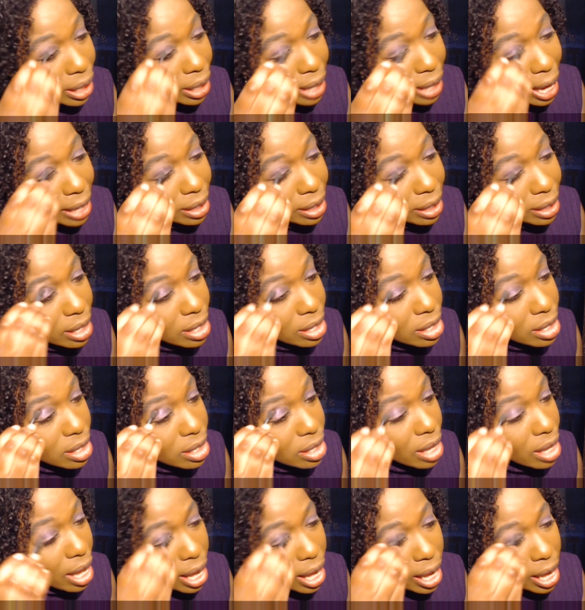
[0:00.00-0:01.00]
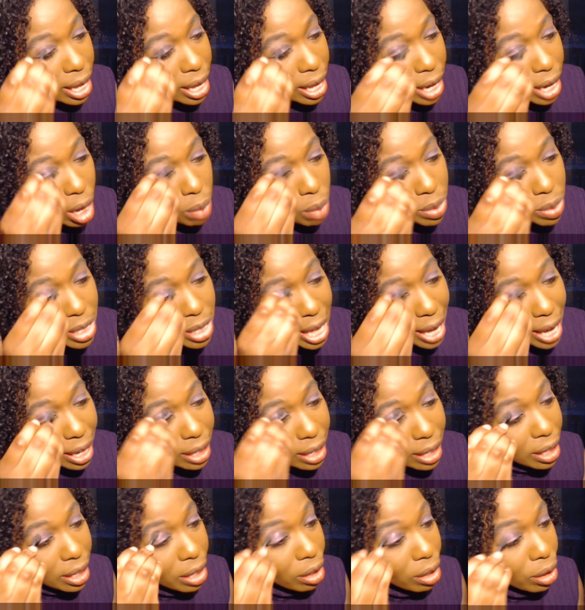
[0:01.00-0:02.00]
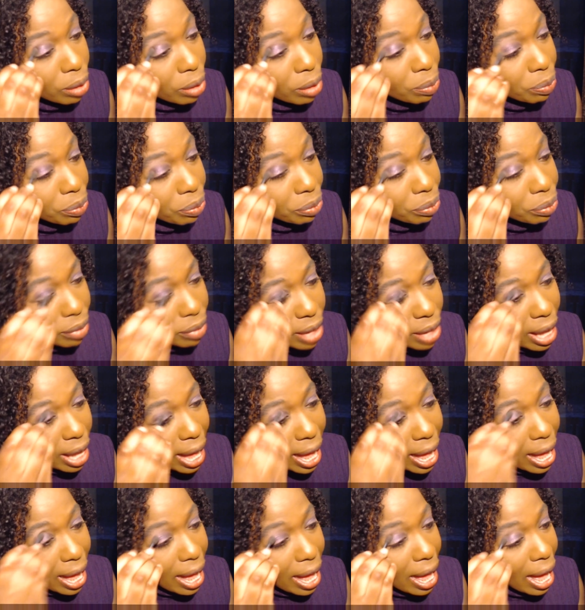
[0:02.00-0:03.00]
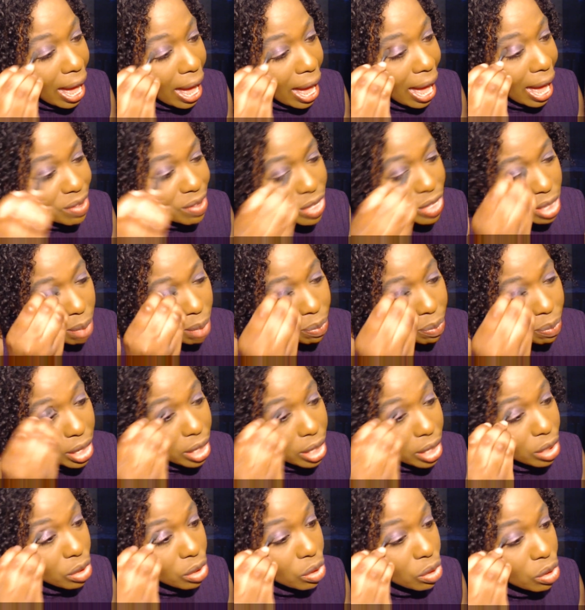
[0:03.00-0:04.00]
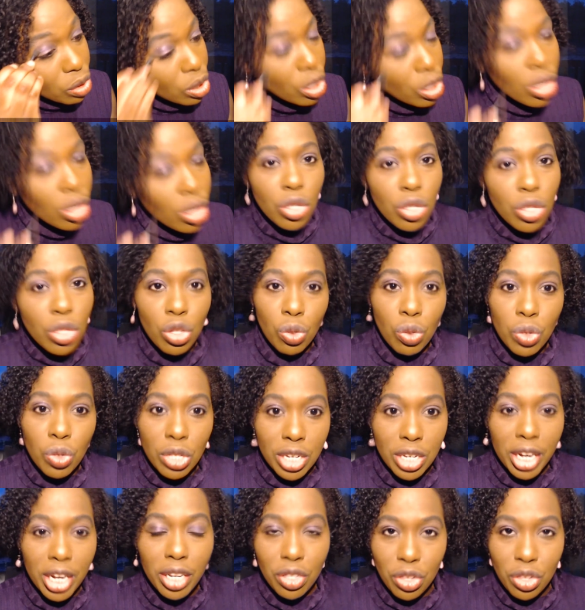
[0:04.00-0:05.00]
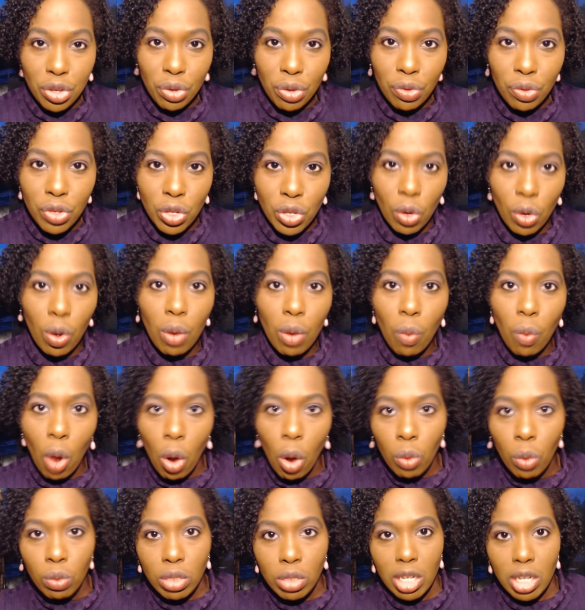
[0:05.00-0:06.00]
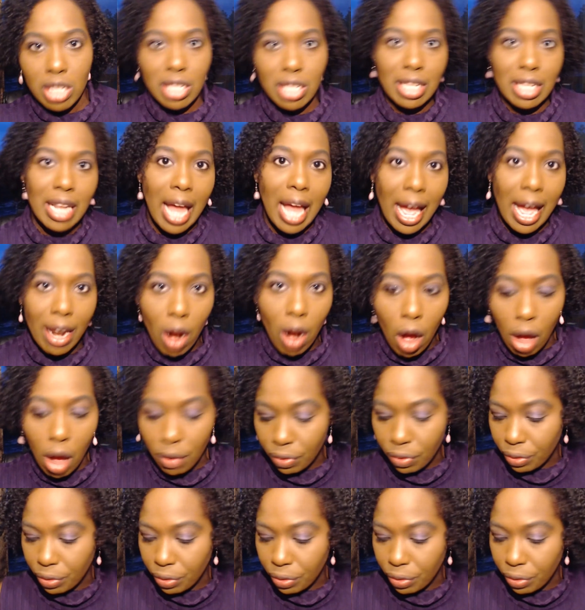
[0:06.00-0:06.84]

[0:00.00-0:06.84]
like this, it helps that glitter have something to stick to so it won't just slide off.